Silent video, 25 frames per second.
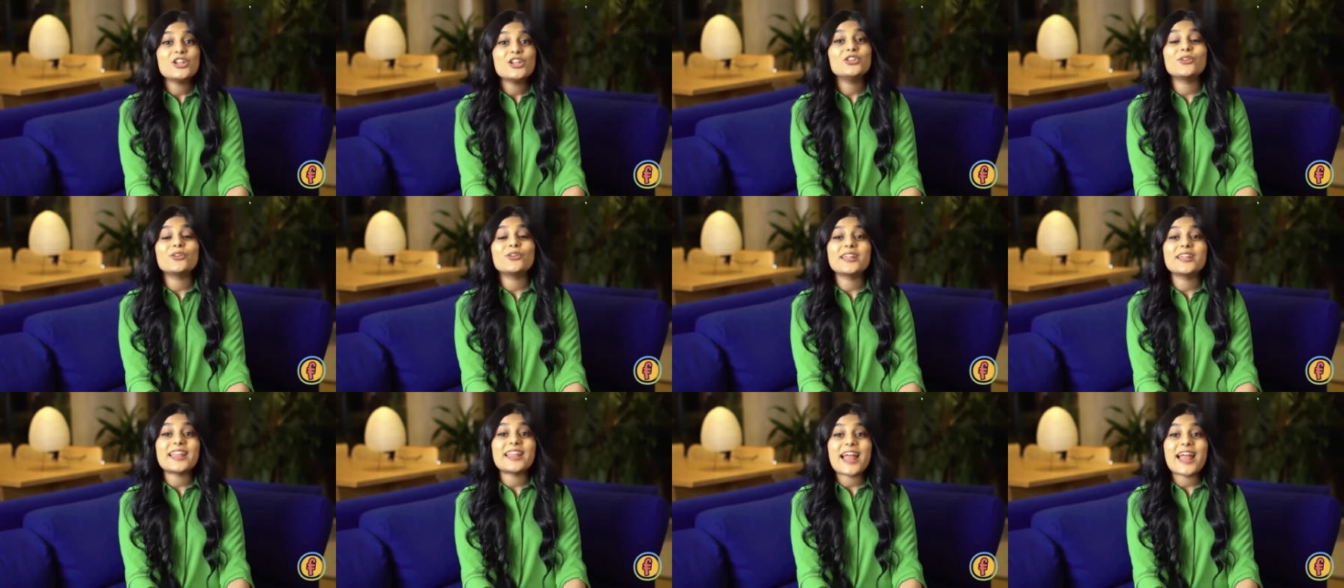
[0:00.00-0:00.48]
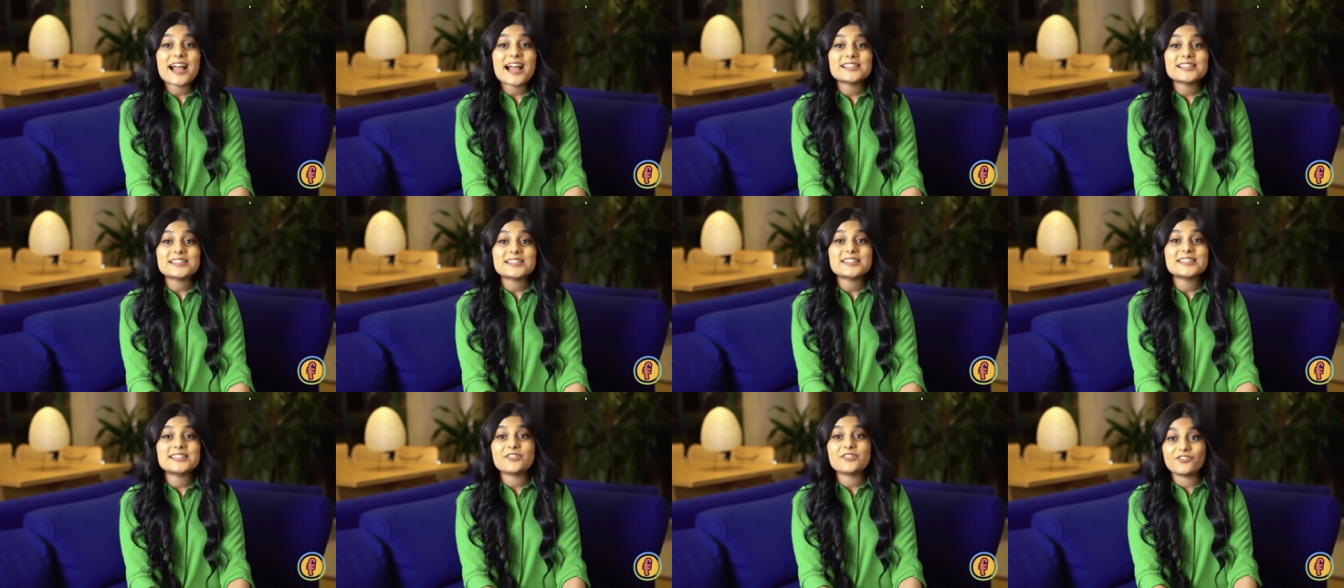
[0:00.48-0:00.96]
you'll get
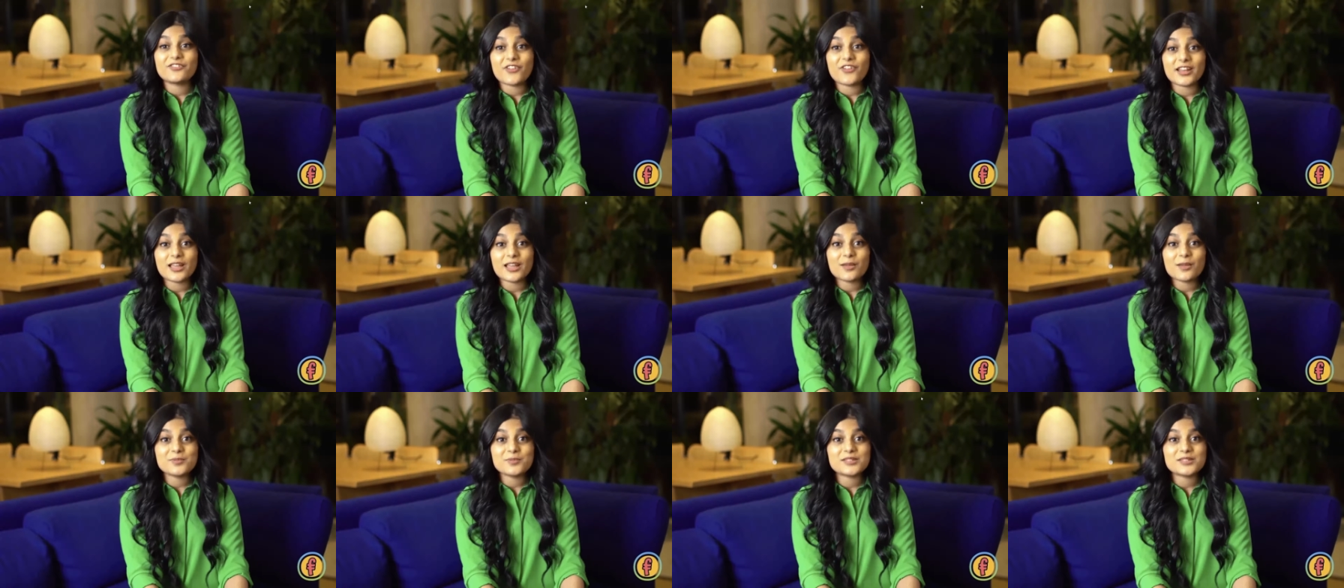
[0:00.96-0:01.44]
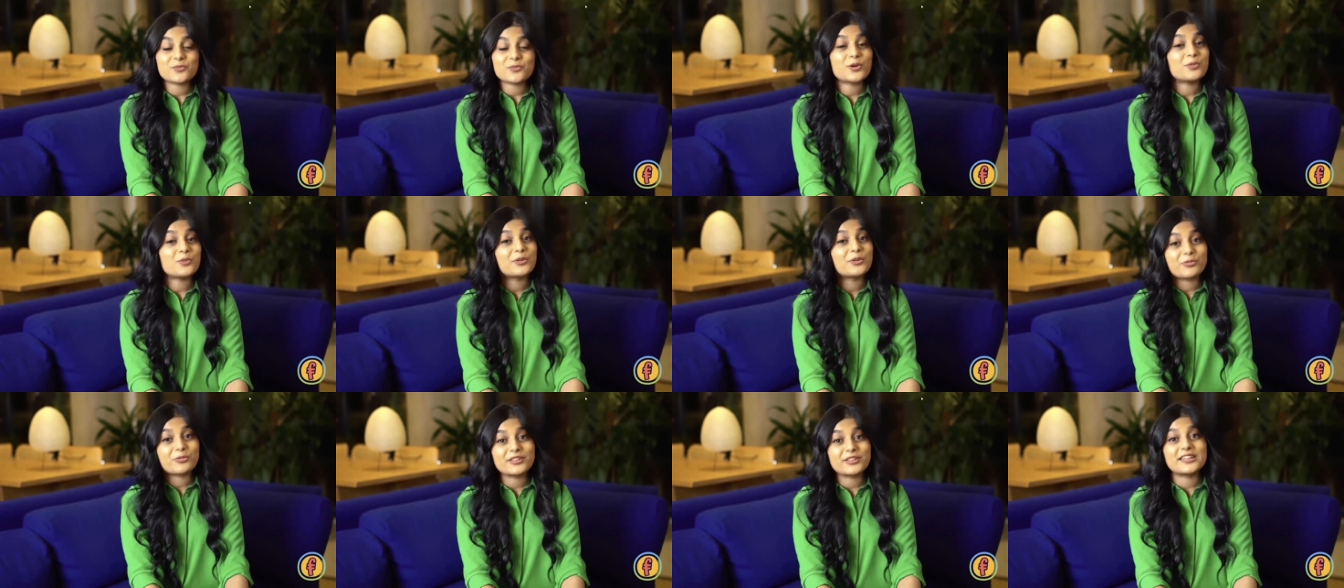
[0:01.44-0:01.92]
access to fun-ups
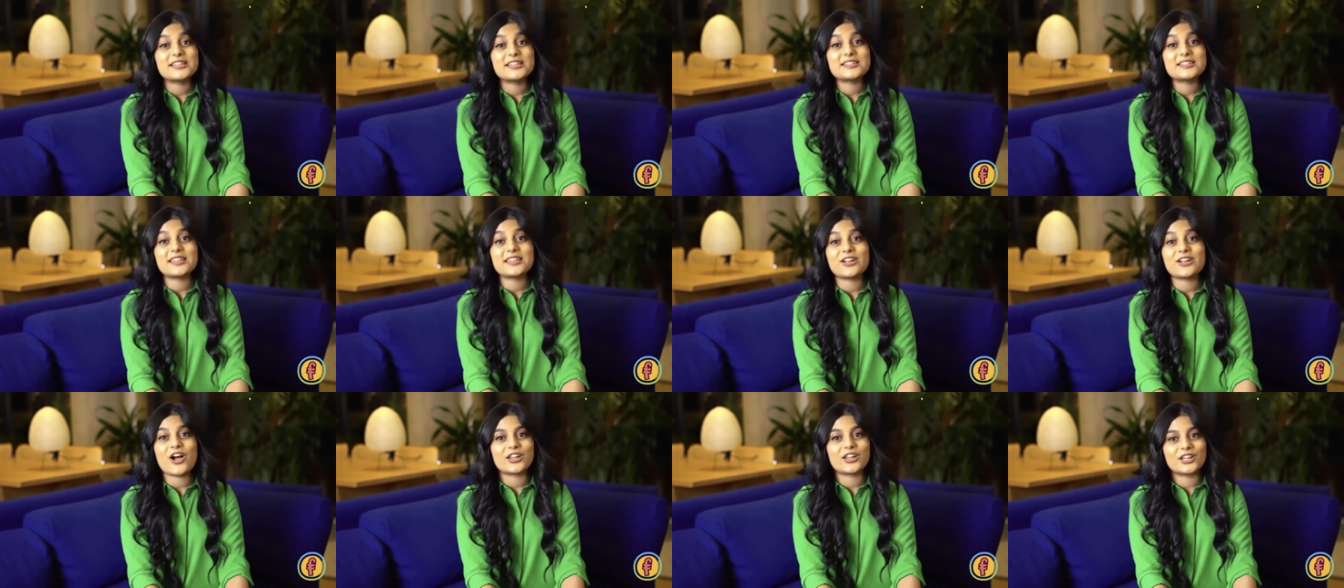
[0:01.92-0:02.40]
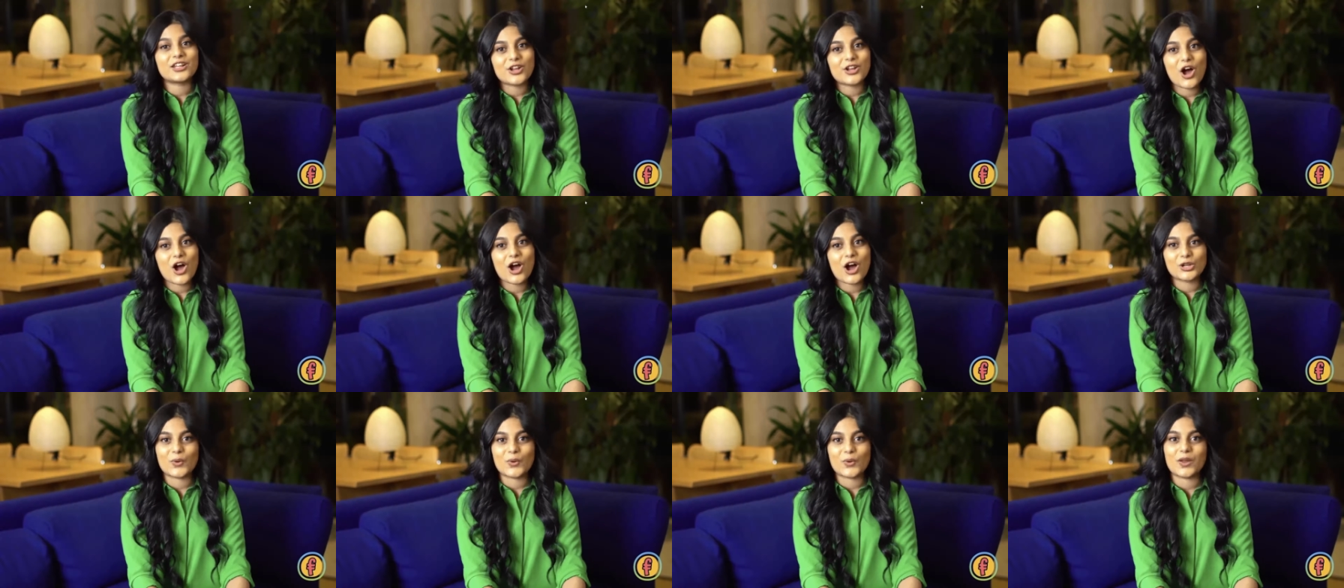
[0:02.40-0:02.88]
we'll be releasing on an
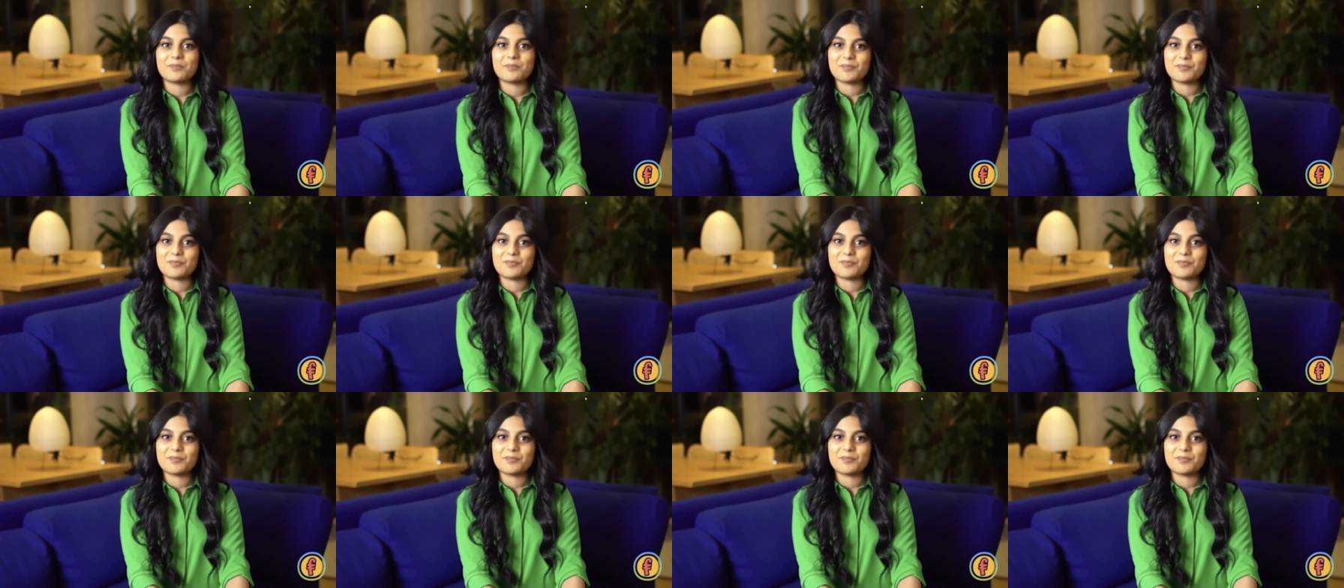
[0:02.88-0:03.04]
ongoing